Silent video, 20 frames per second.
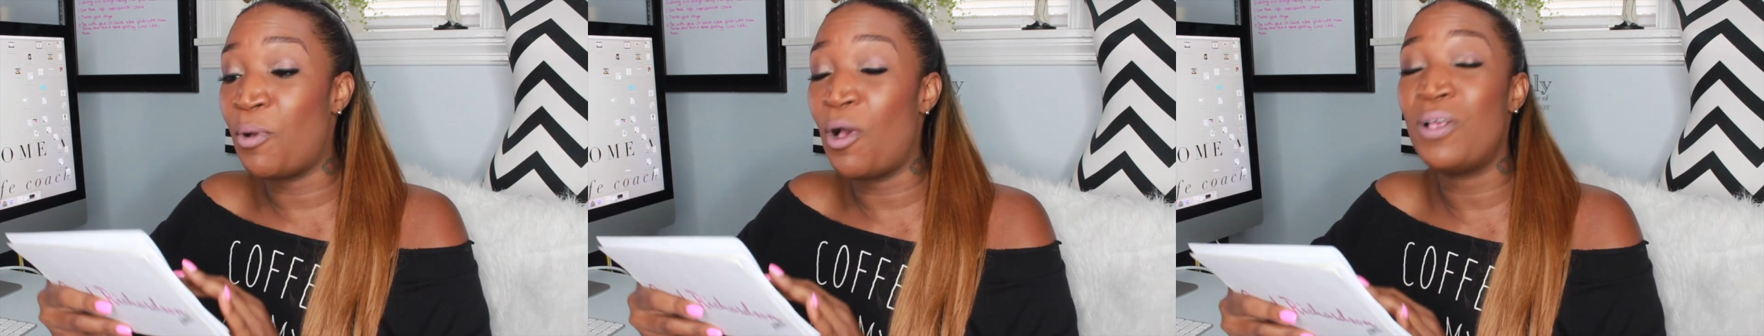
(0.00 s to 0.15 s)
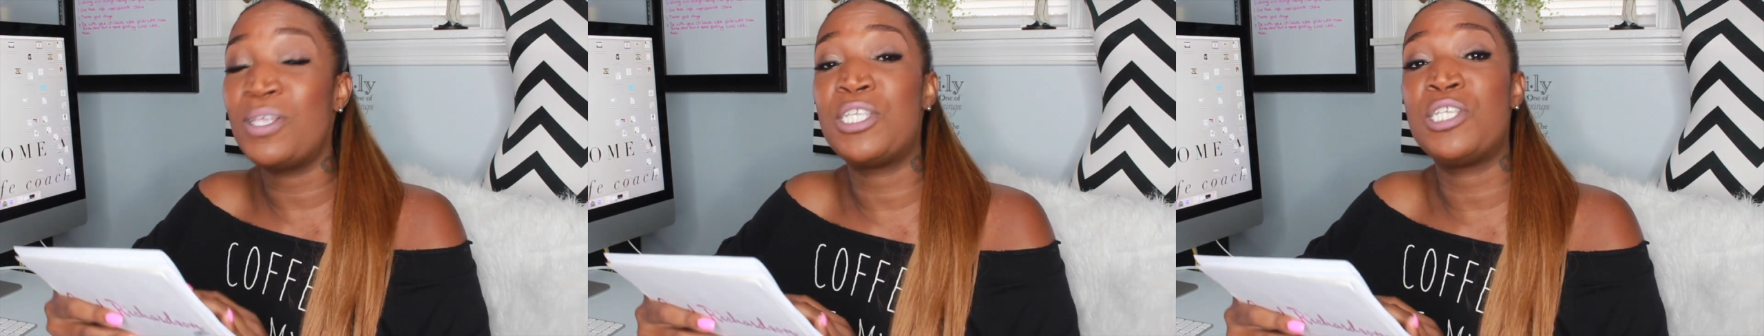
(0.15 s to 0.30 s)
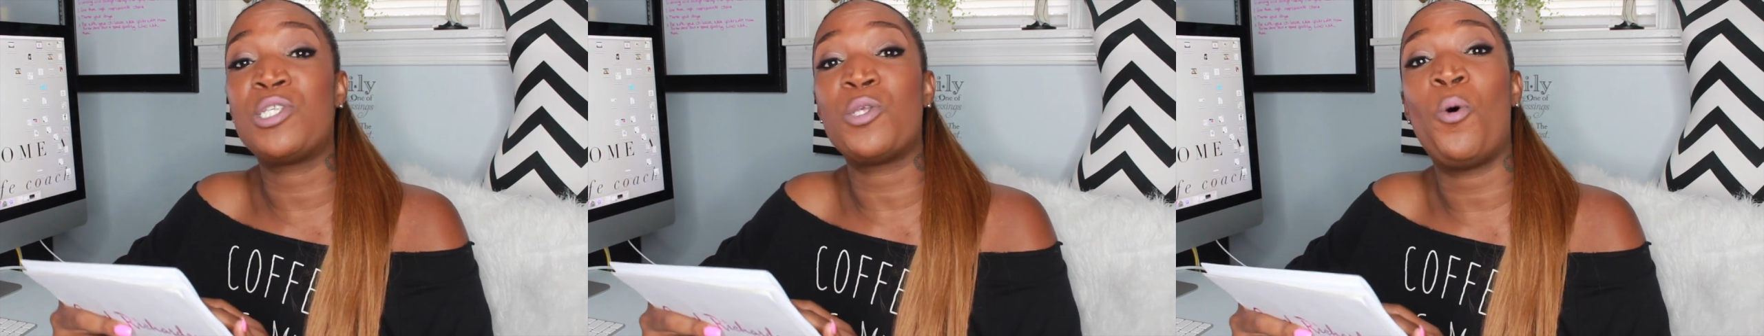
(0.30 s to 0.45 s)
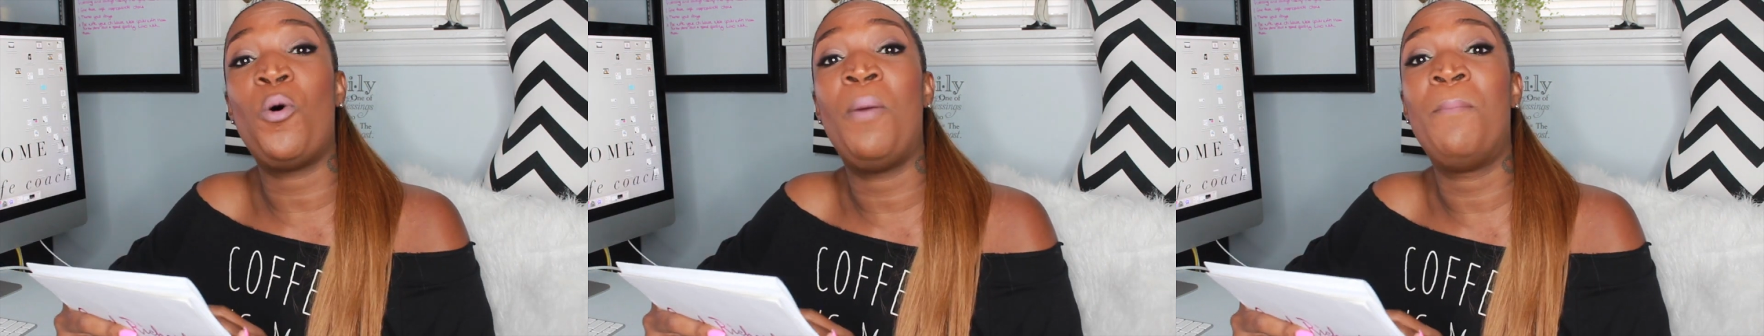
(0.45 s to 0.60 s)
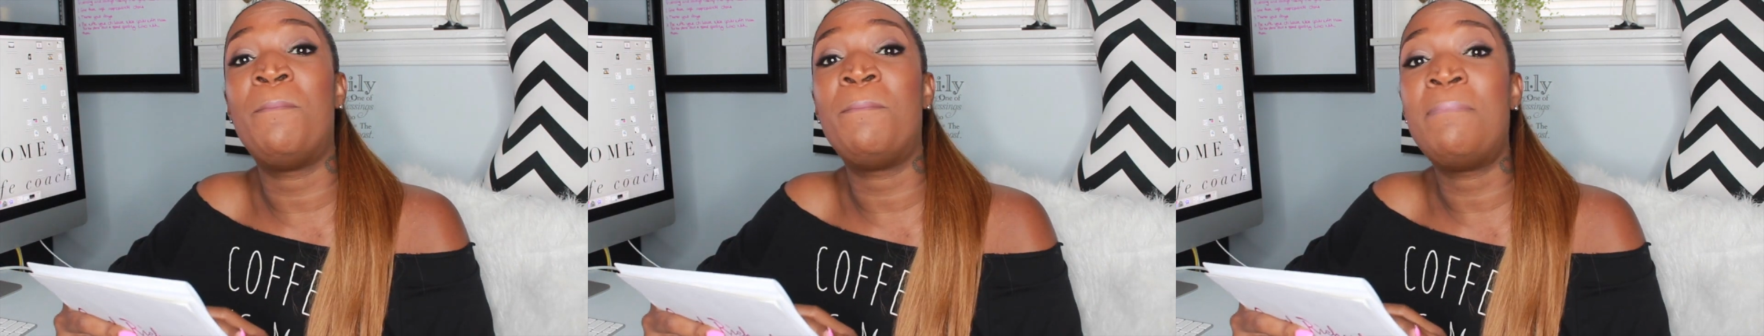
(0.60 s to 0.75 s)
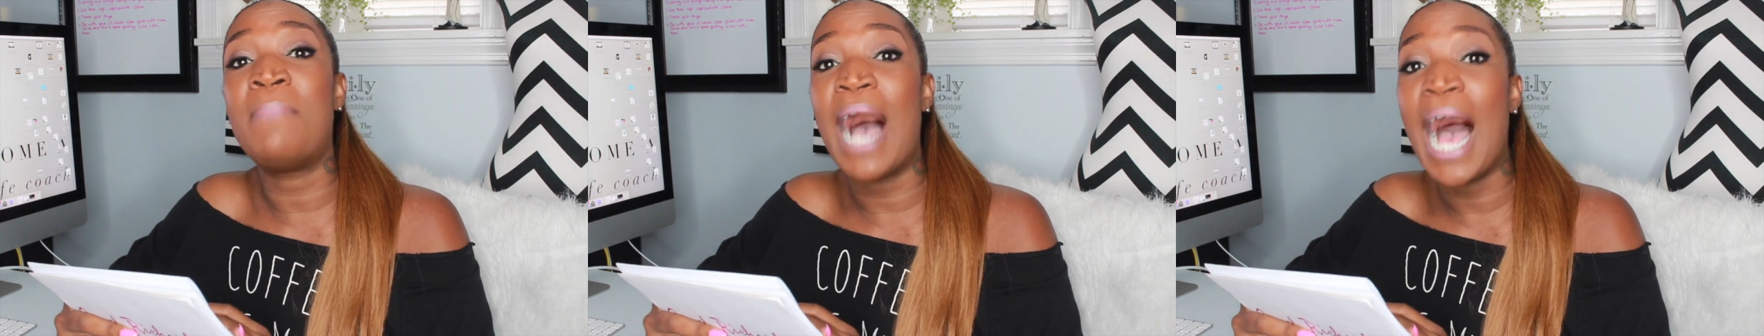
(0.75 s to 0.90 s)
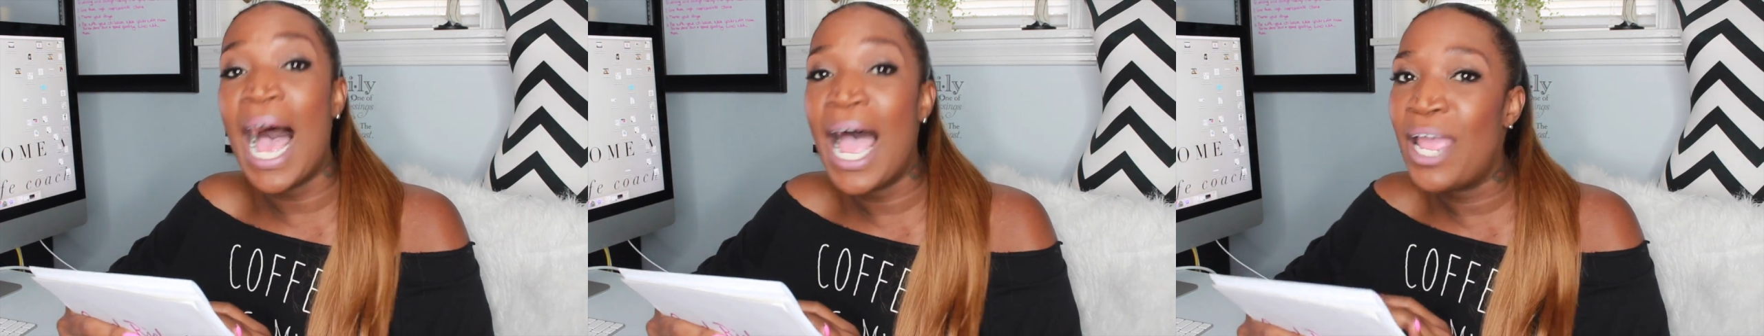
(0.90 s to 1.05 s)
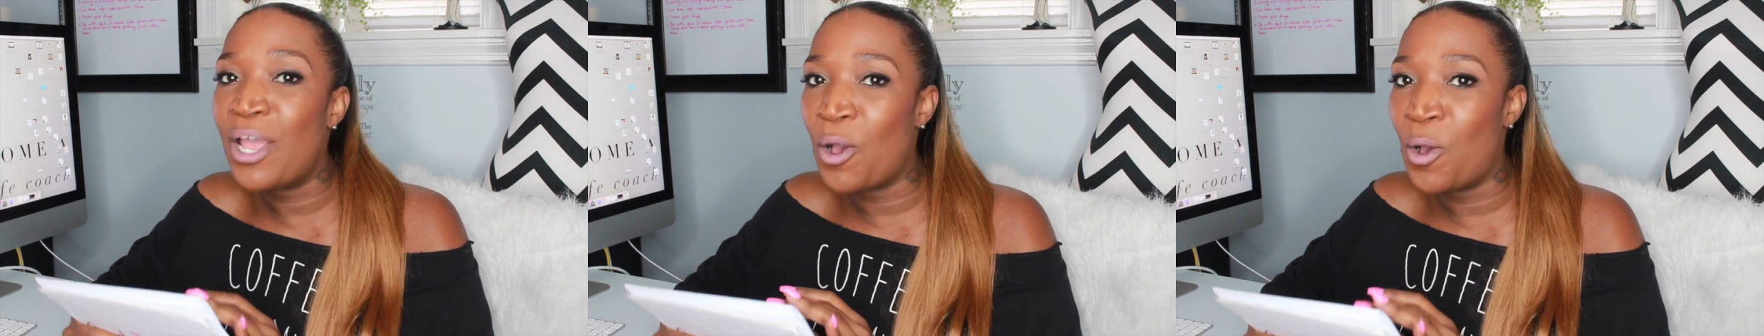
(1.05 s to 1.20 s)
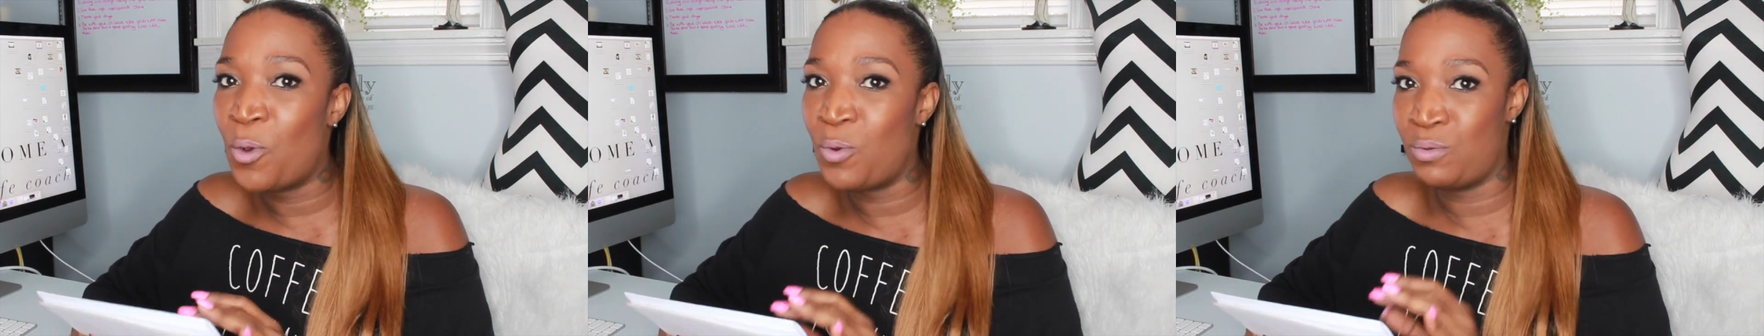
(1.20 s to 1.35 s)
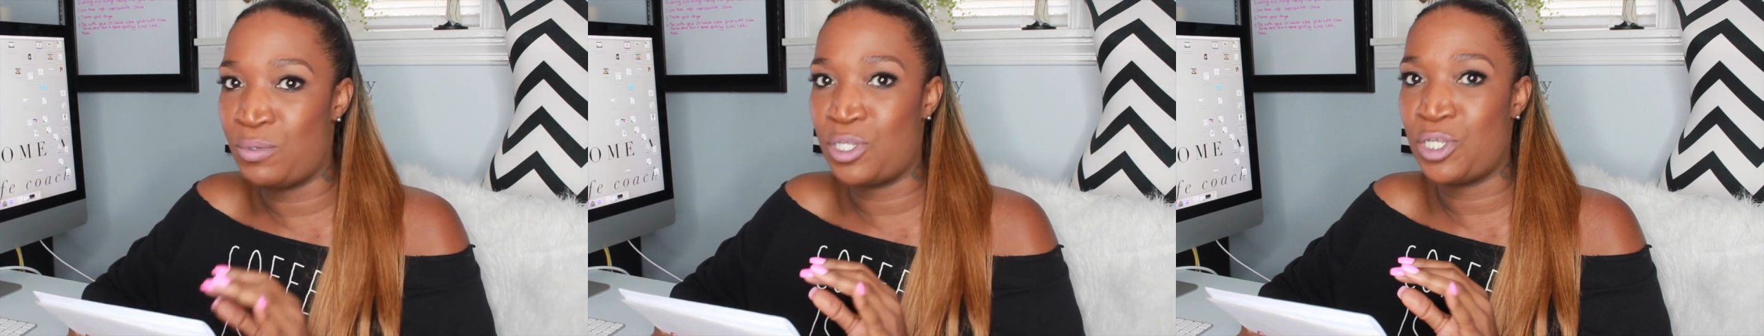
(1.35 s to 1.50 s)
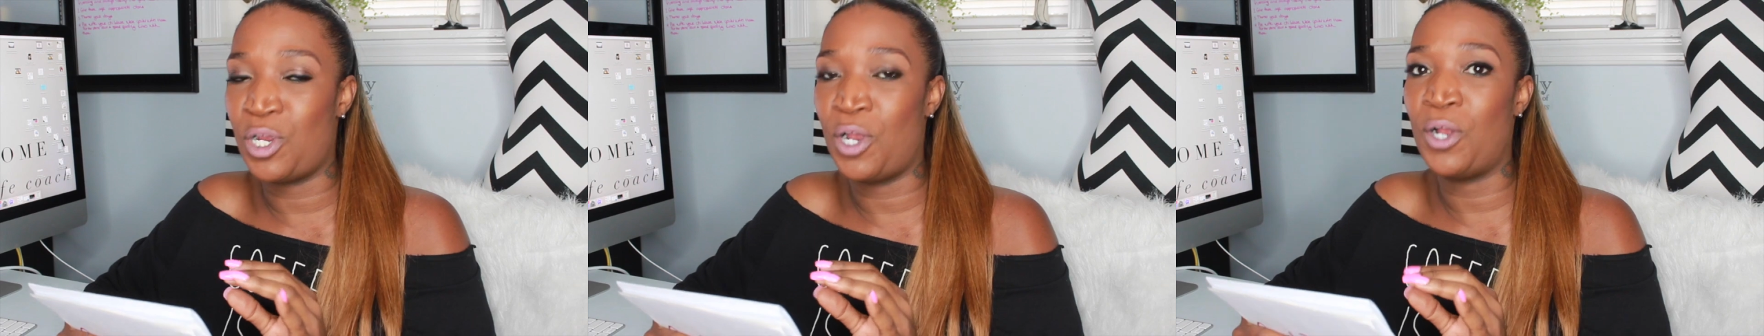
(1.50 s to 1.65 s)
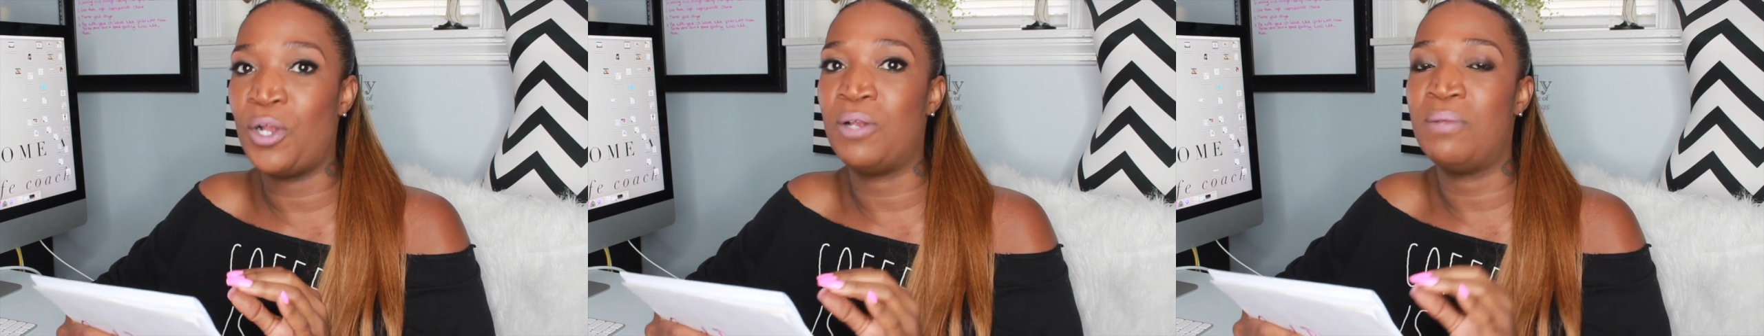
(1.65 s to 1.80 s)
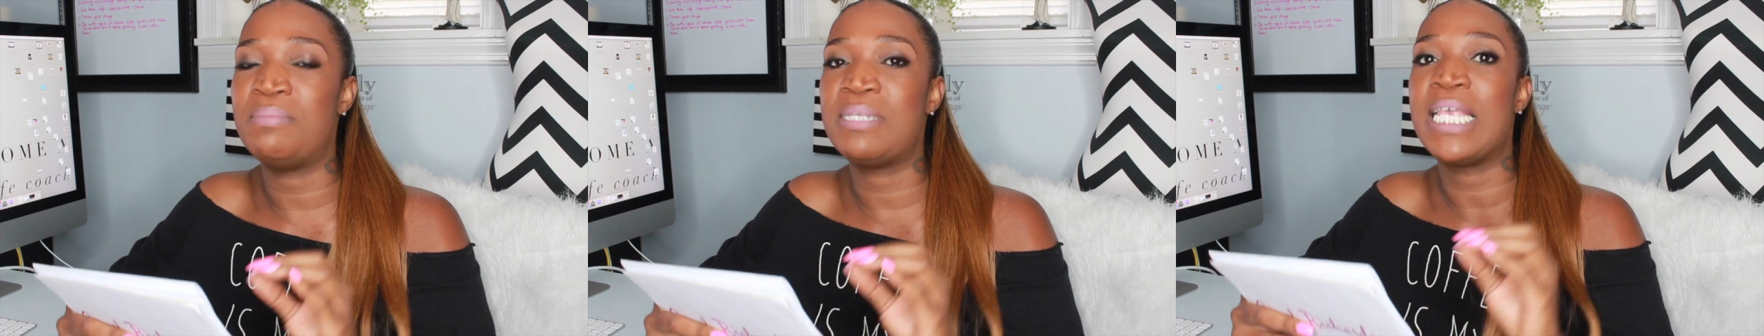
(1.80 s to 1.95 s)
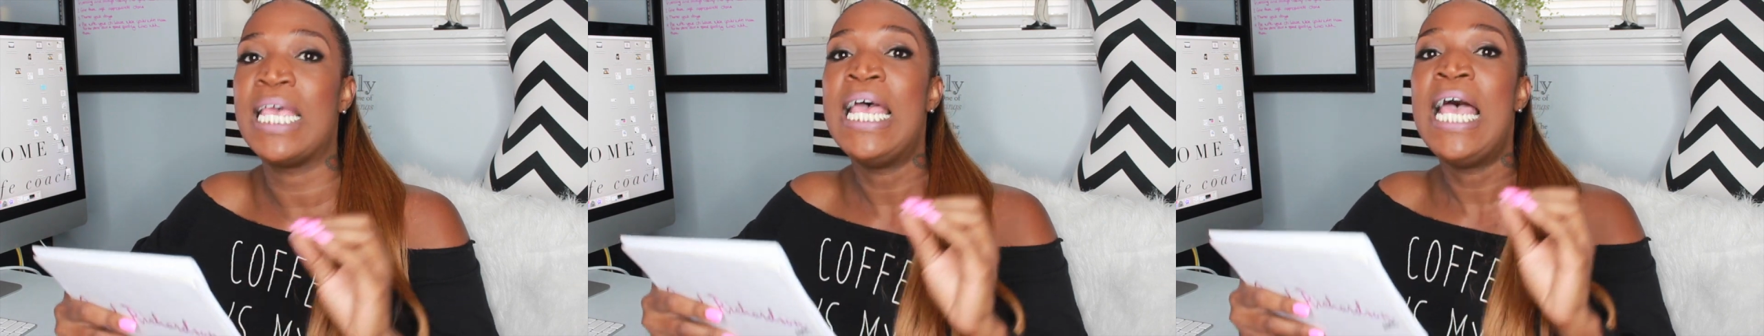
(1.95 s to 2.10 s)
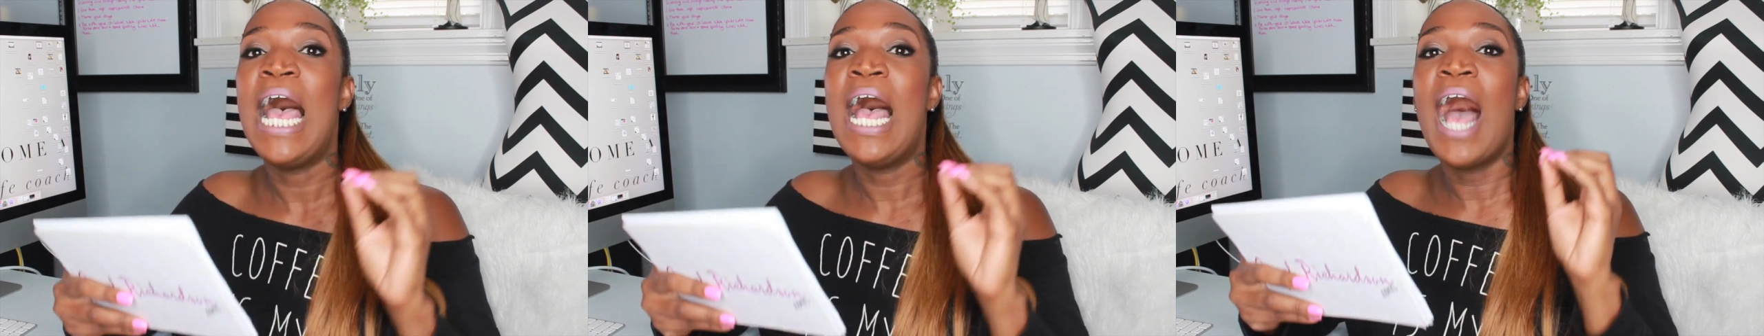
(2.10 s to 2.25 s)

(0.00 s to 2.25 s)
bosses on my own terms.